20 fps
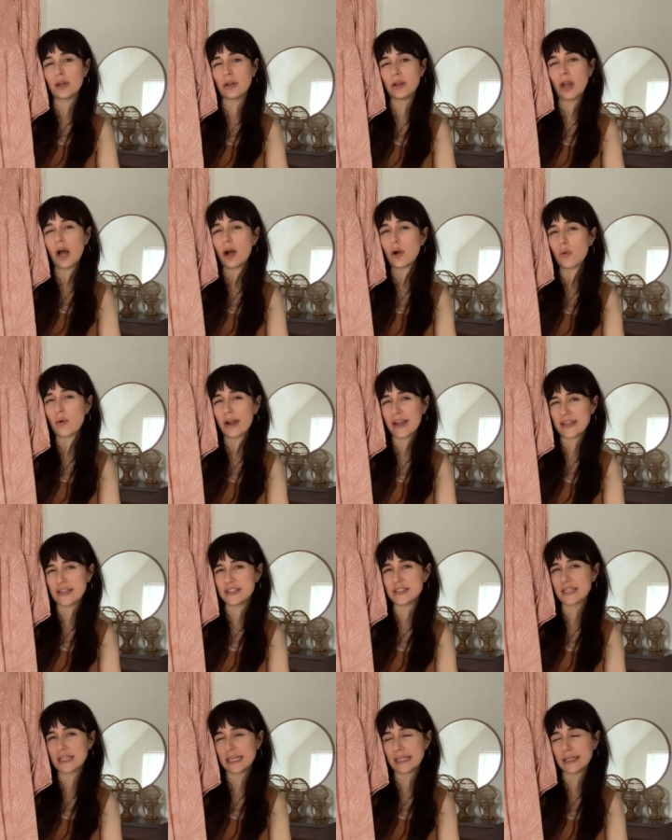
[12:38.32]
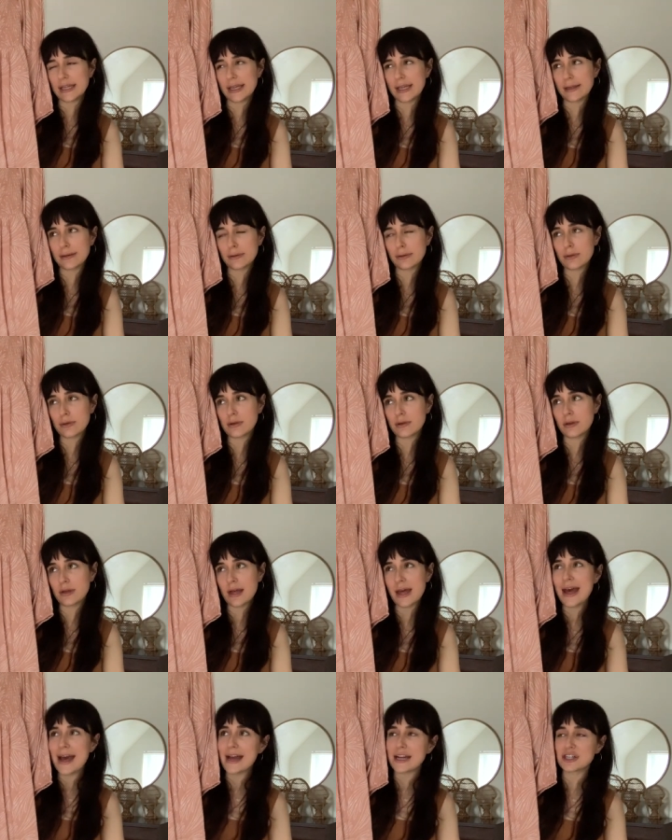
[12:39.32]
not quite tea length,
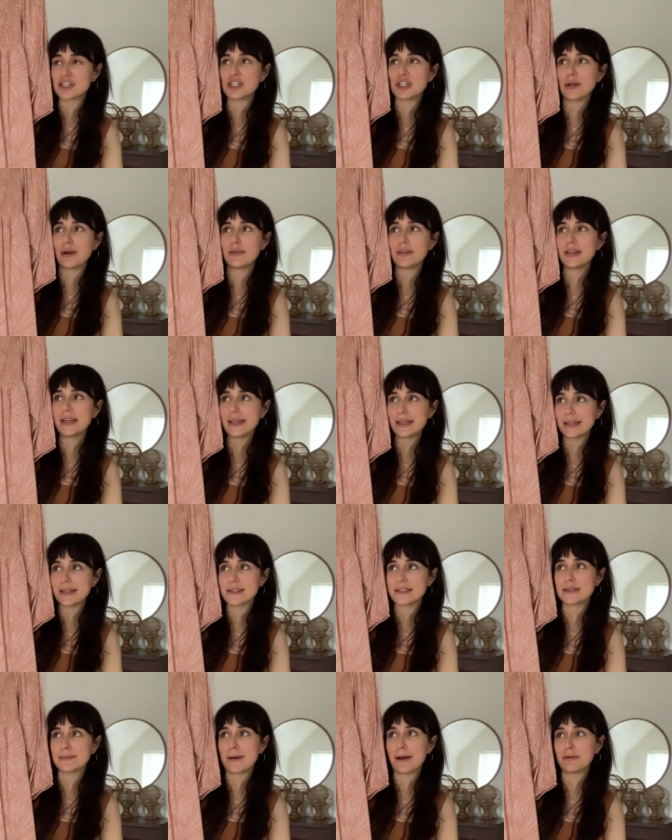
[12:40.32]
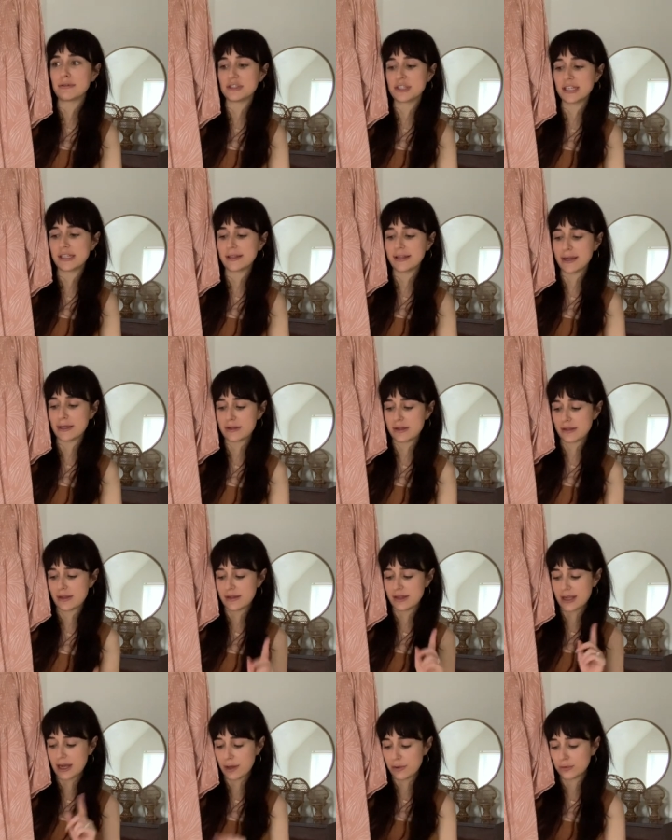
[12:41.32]
Actually, no, I think it is about tea length and then
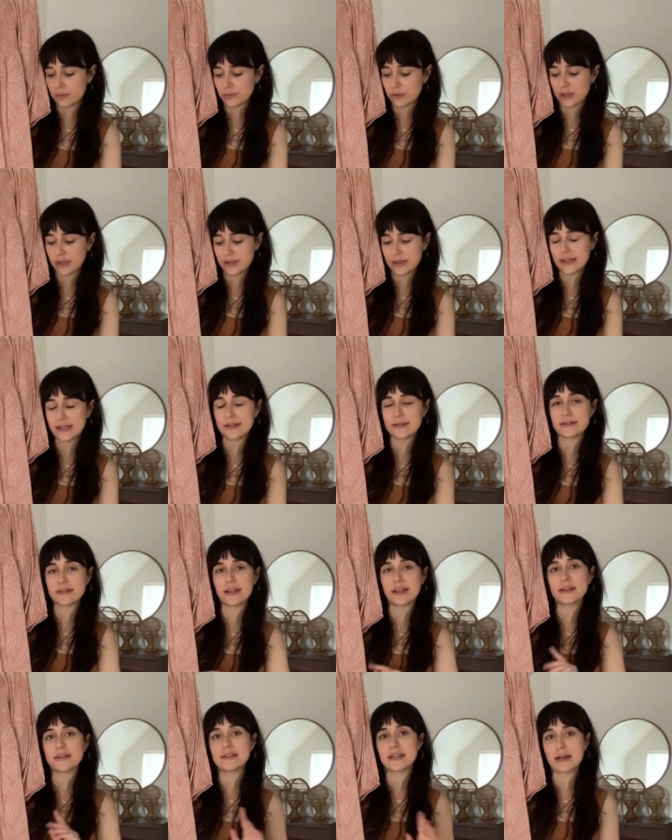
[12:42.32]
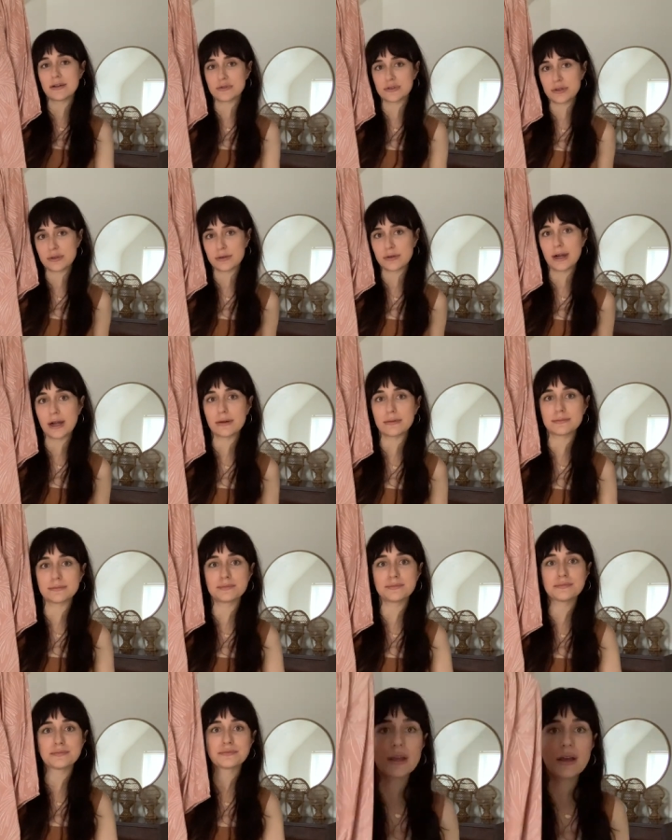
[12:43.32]
the other one is like down to the ground.
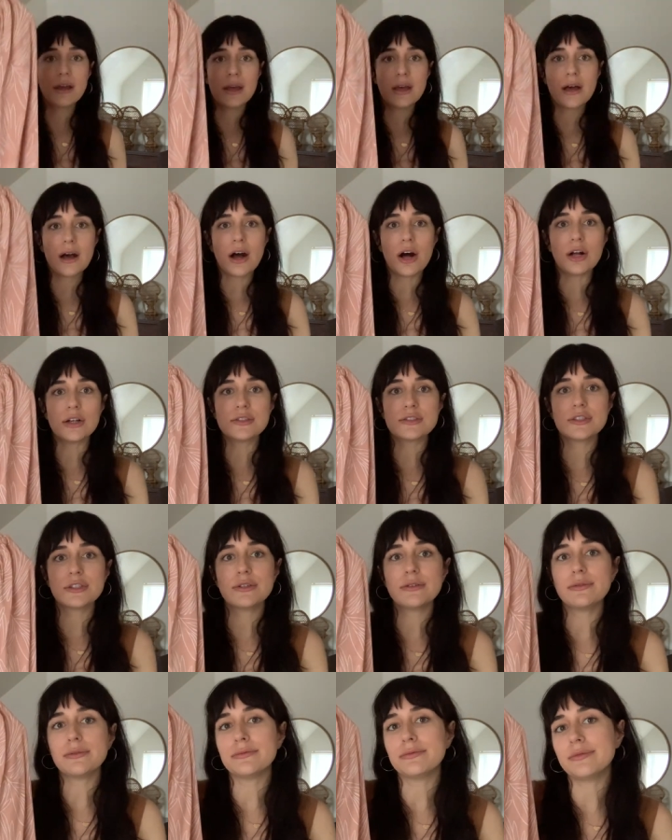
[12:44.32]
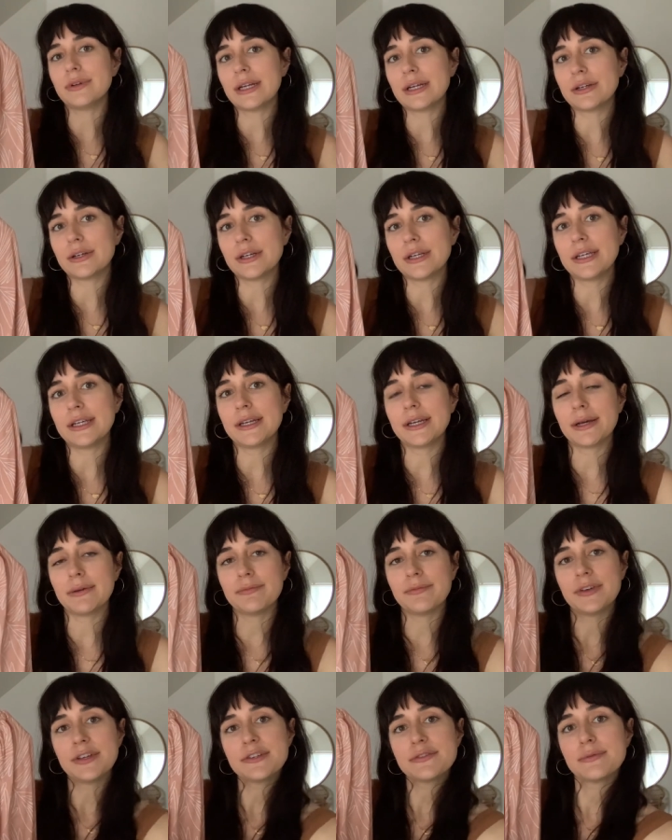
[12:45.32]
Also very
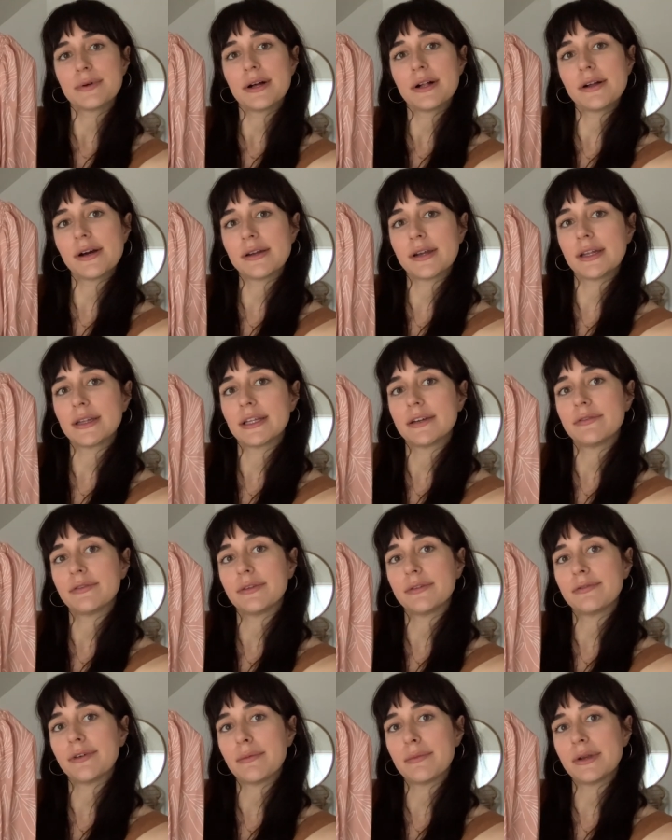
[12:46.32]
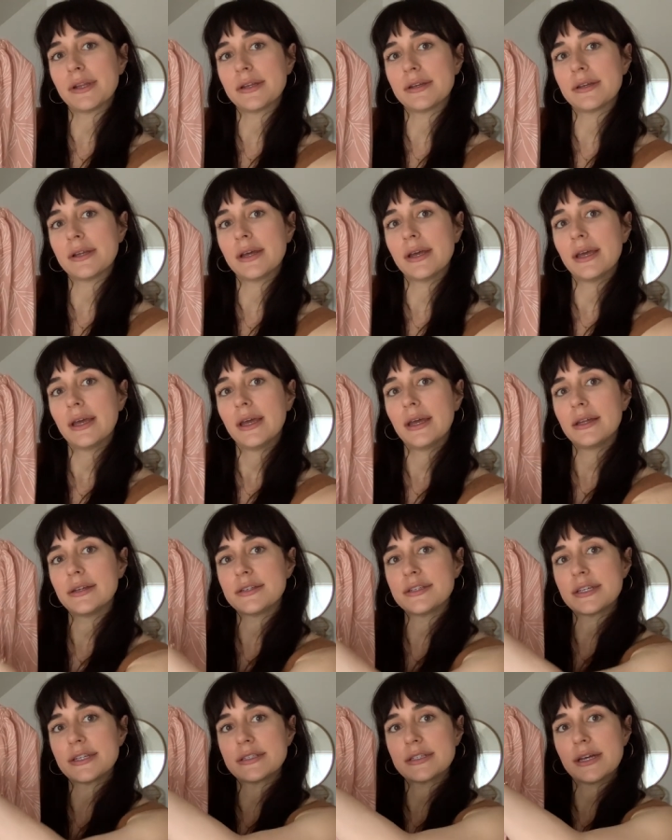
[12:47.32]
comfy as well. And I love the feminine
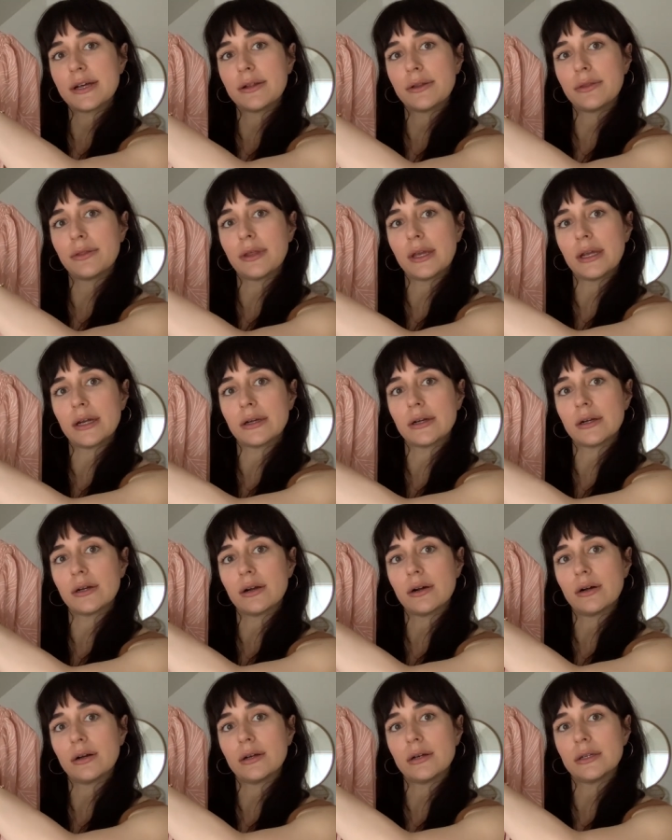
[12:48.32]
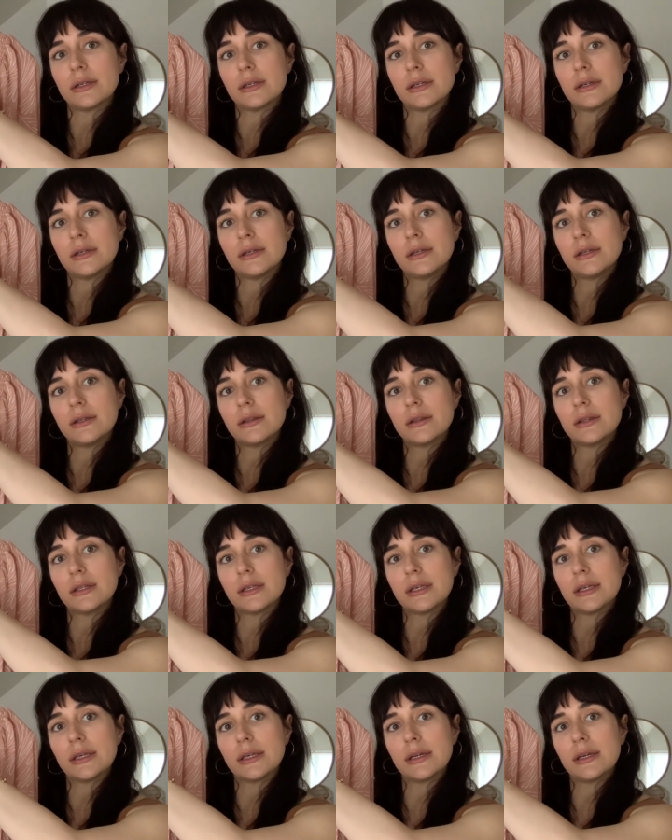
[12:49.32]
detail there on
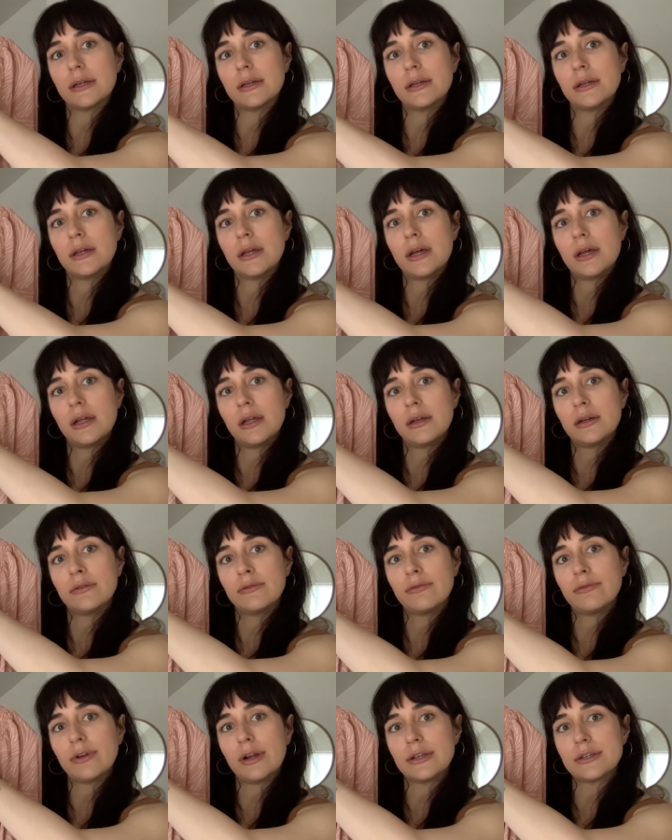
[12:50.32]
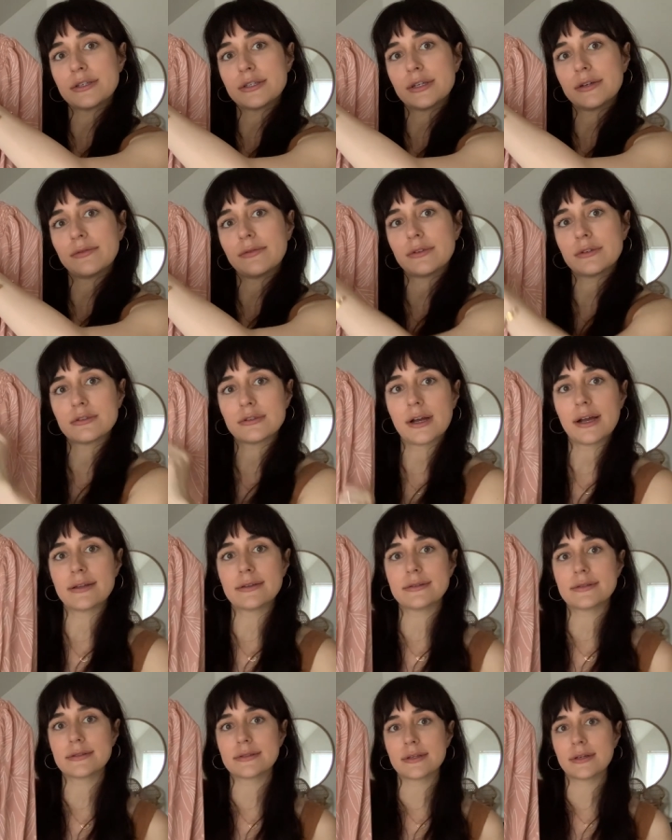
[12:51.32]
the front of the
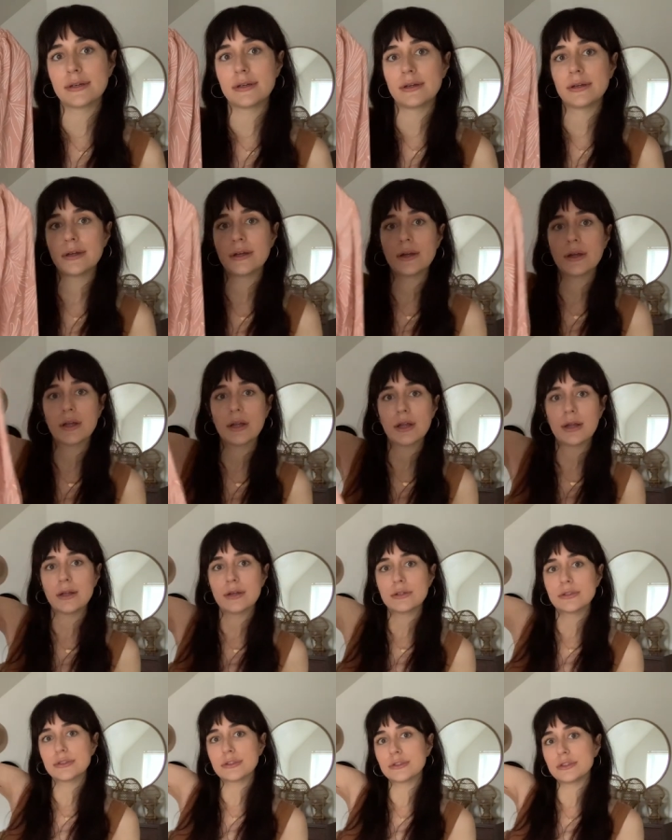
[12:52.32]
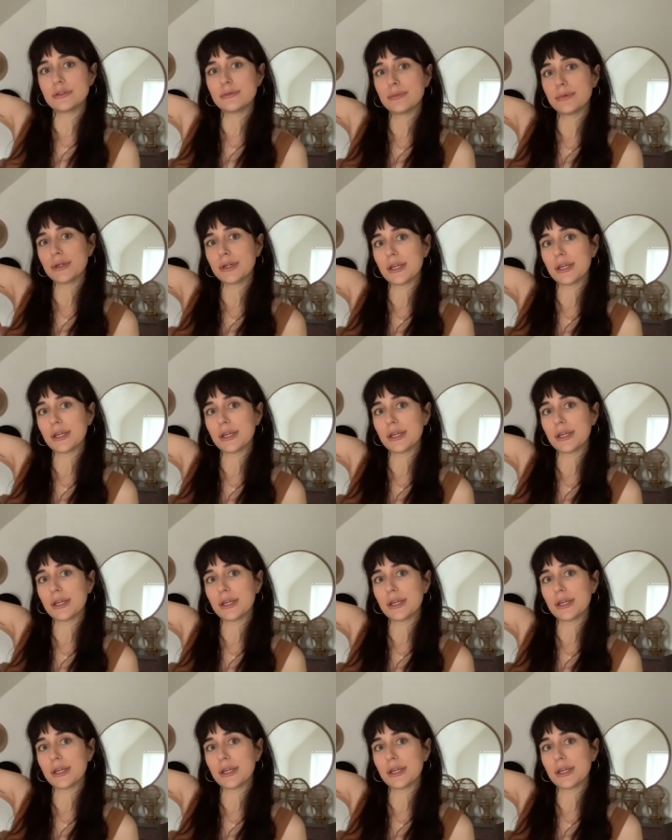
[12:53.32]
dress super